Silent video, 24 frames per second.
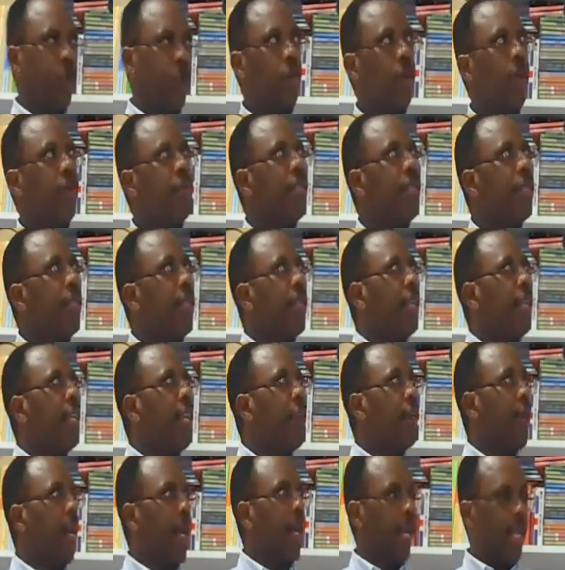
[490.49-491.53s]
on here,
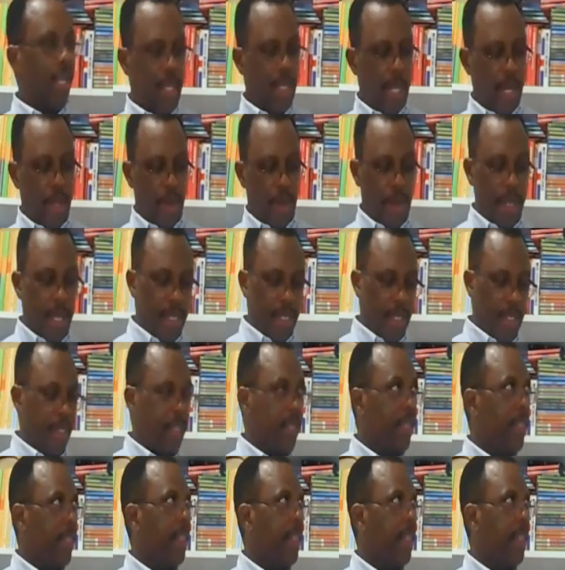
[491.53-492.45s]
you can listen to this.